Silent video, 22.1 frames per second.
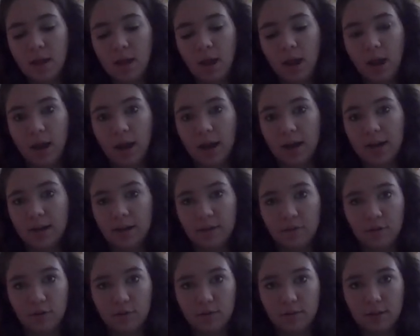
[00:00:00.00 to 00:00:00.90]
and I'd
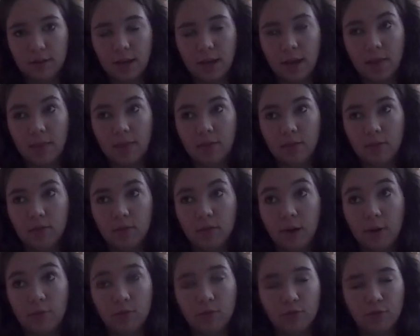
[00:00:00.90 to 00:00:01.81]
never seen it and
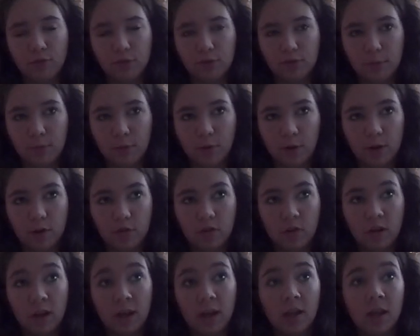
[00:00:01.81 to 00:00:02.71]
that was the first time I
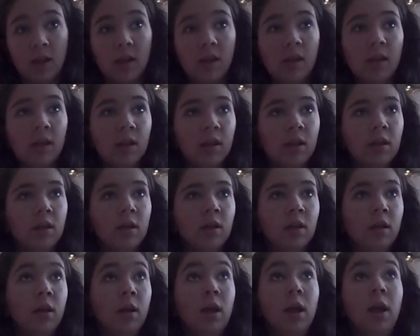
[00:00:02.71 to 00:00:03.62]
watched it.
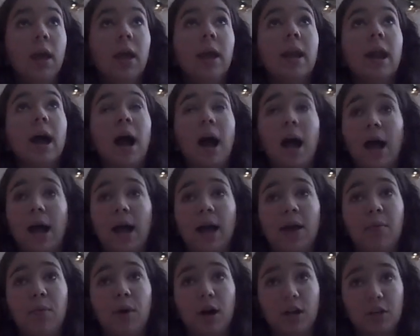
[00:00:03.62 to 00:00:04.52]
And I
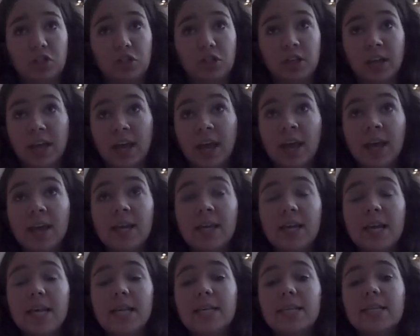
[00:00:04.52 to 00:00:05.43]
watched it
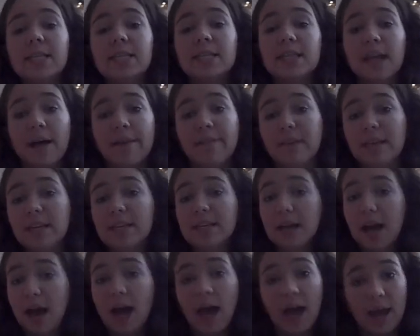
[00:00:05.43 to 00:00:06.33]
seven
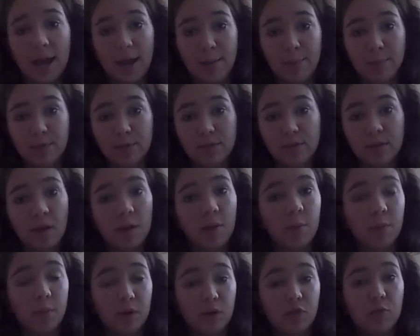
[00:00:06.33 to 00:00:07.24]
times
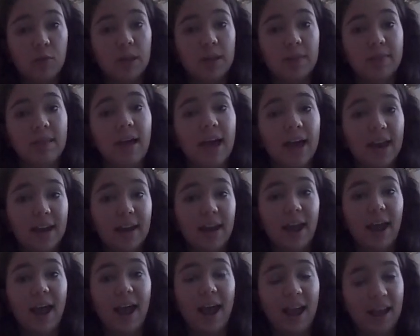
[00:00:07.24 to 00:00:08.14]
between then
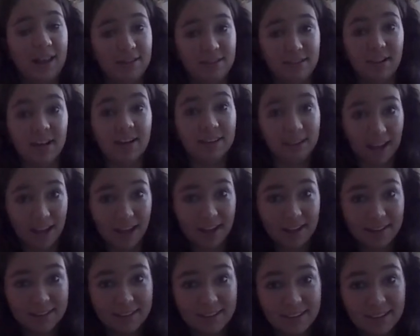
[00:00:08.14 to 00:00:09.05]
and Sunday.
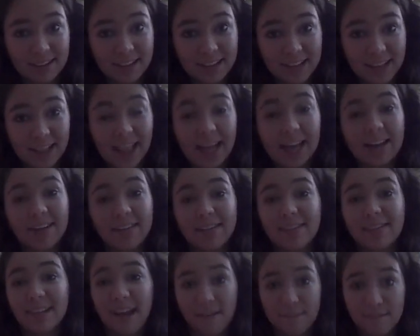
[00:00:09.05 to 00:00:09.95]
Like
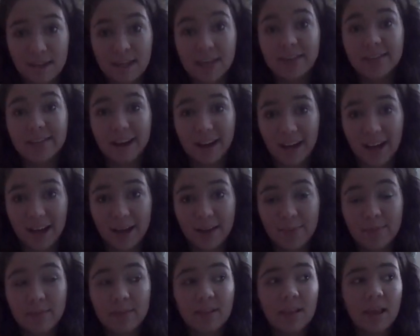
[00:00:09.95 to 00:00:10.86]
seven
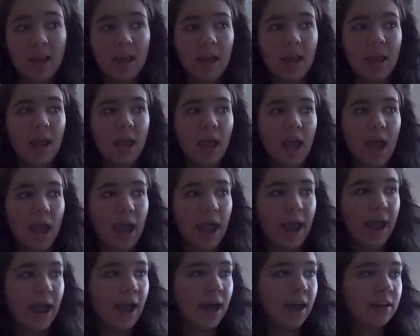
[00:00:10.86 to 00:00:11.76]
times.
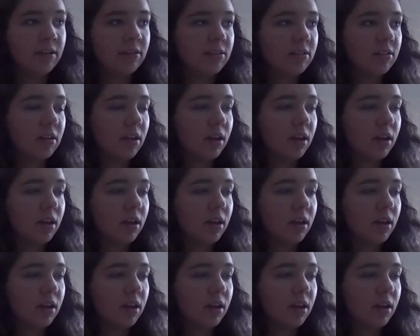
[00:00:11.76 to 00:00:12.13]
And